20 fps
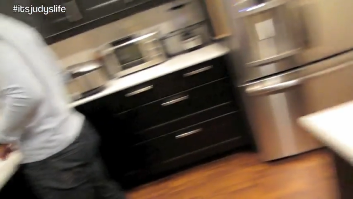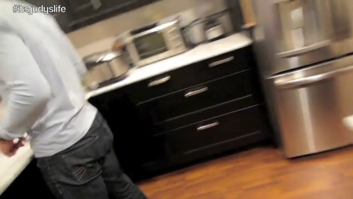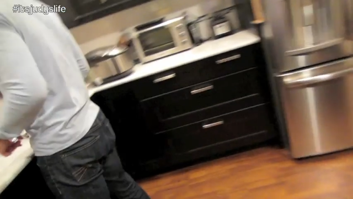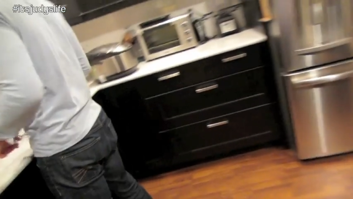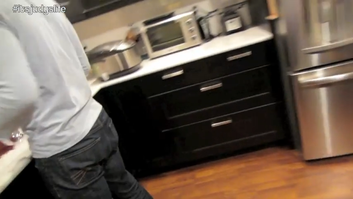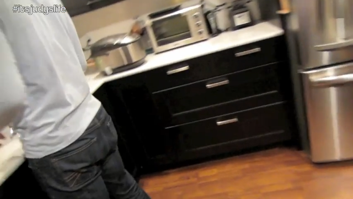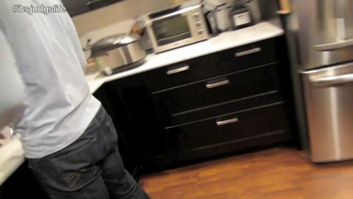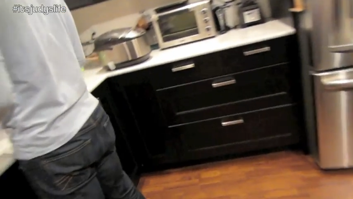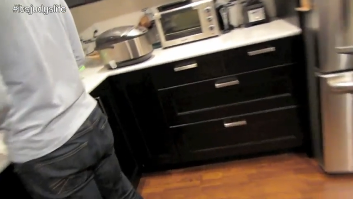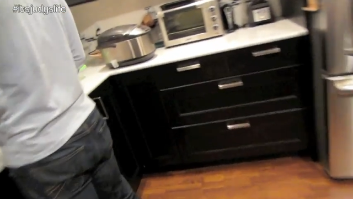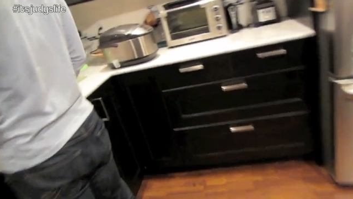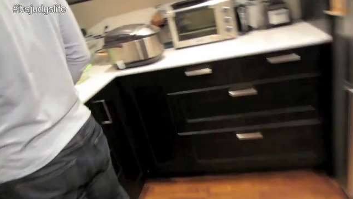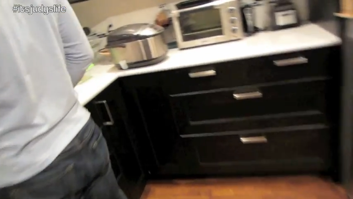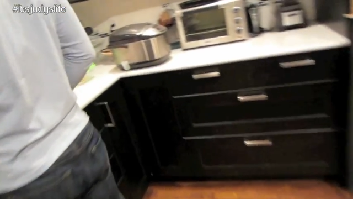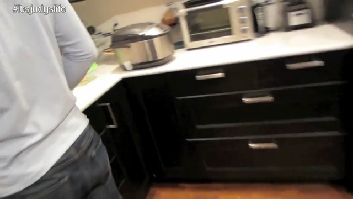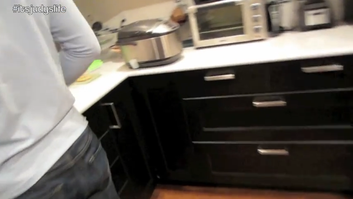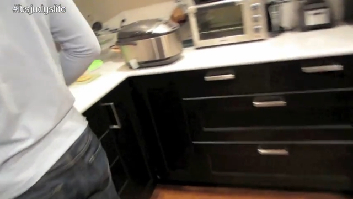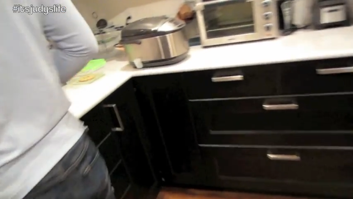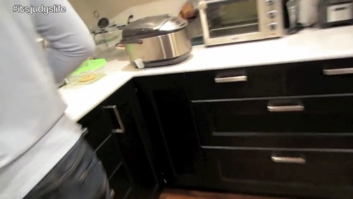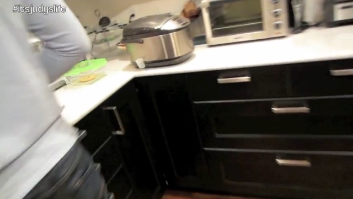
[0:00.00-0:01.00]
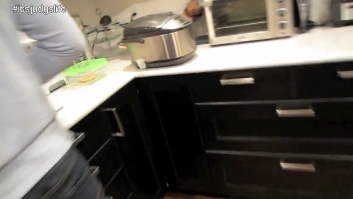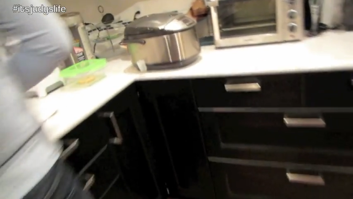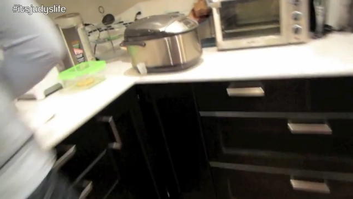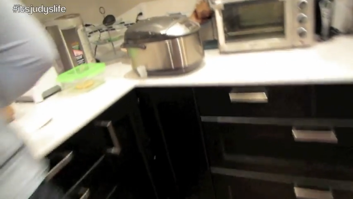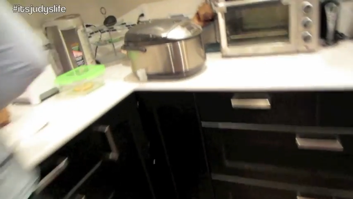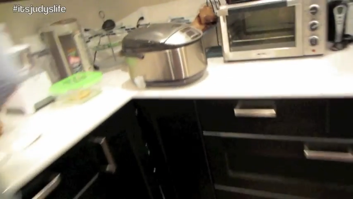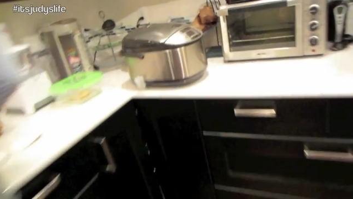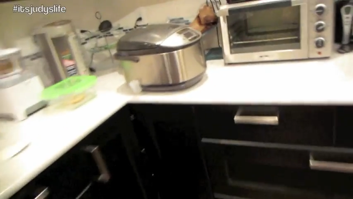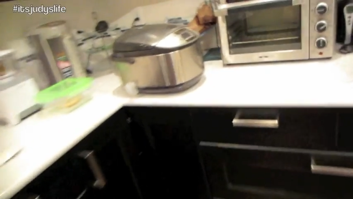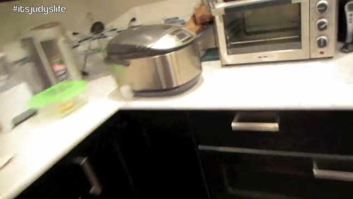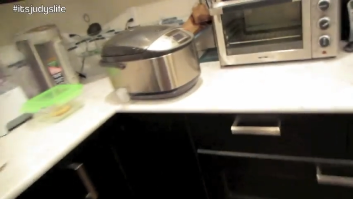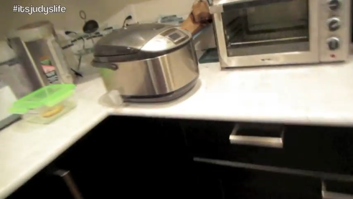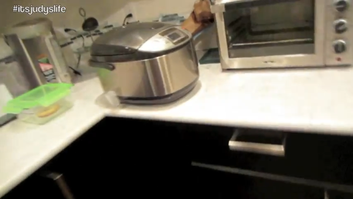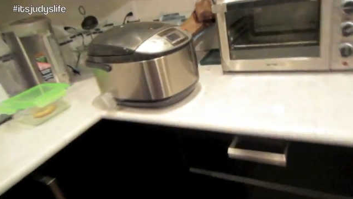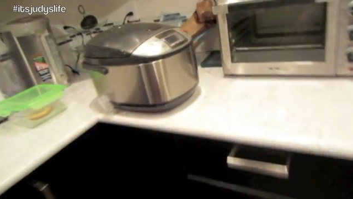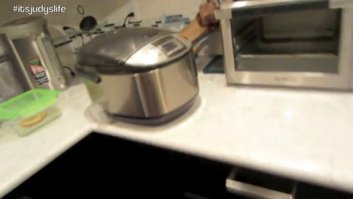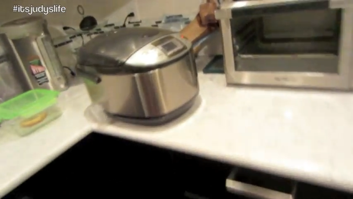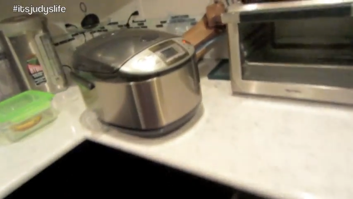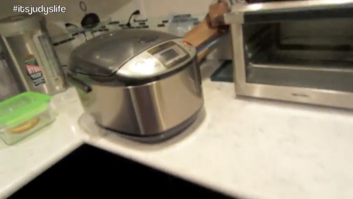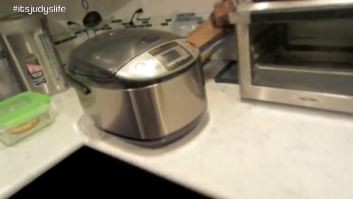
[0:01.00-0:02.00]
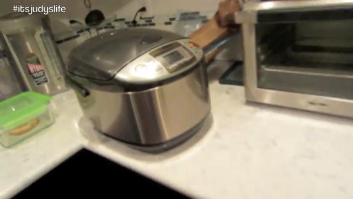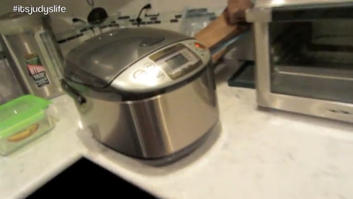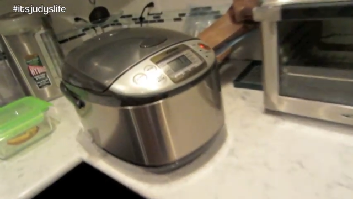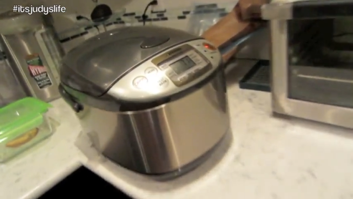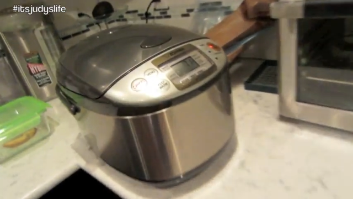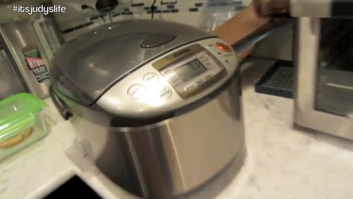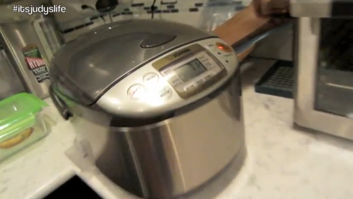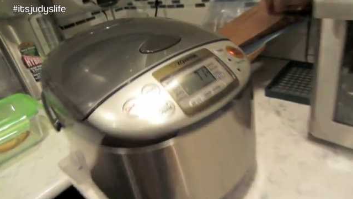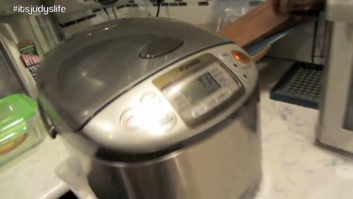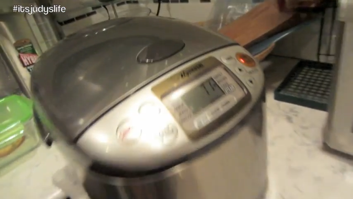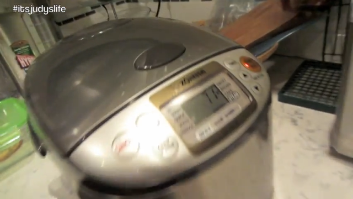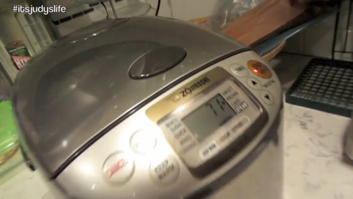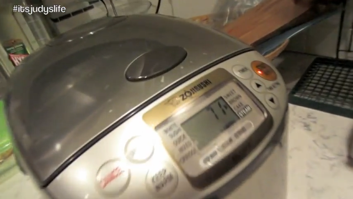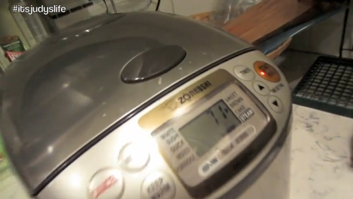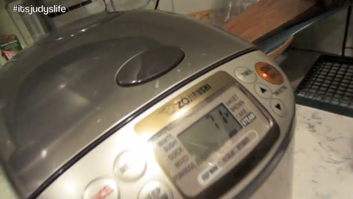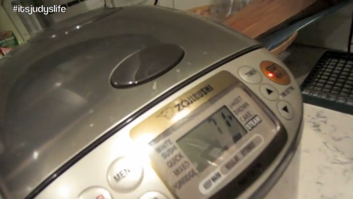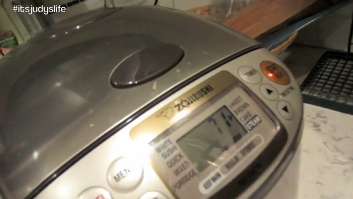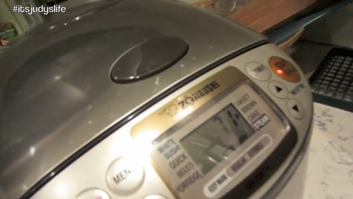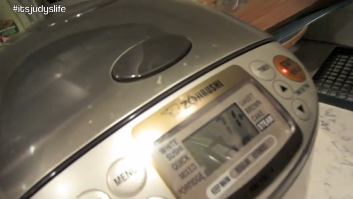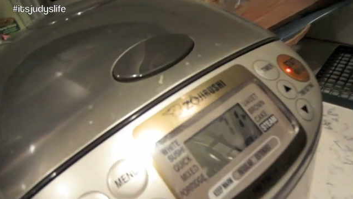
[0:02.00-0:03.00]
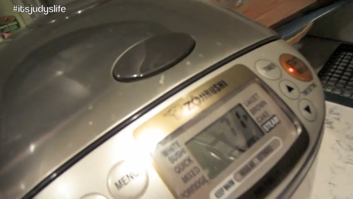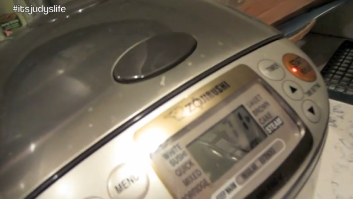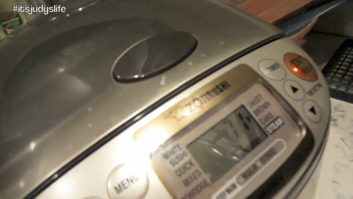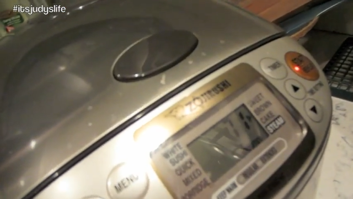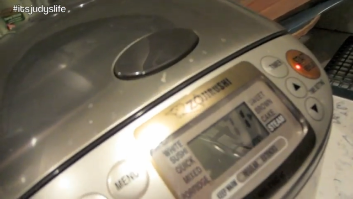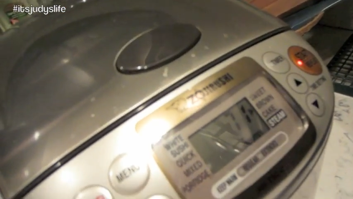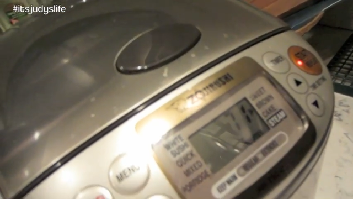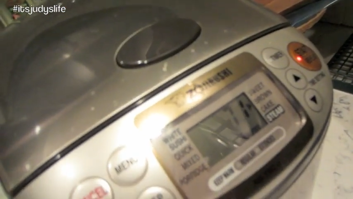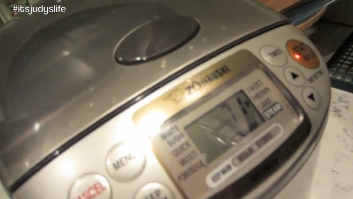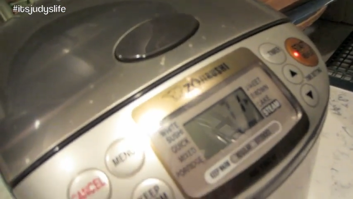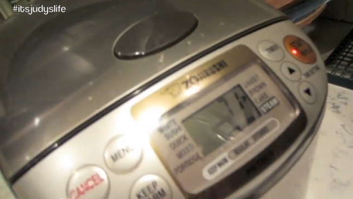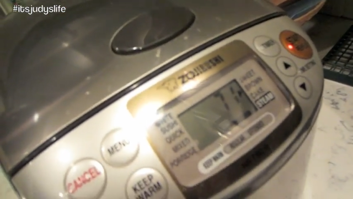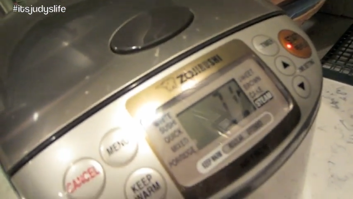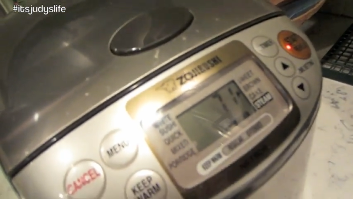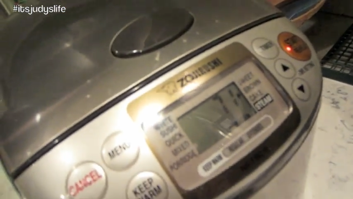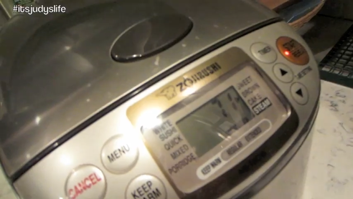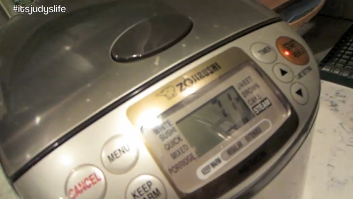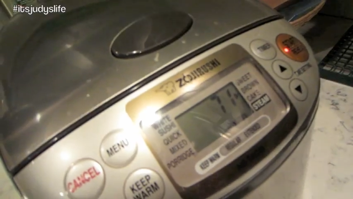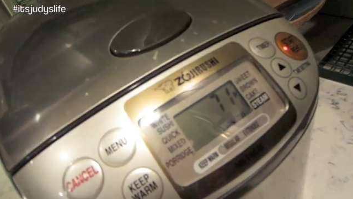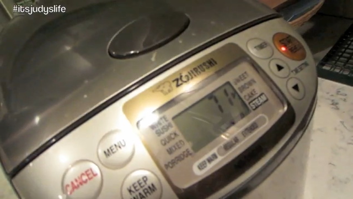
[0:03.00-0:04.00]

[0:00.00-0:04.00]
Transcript: (no speaker visible)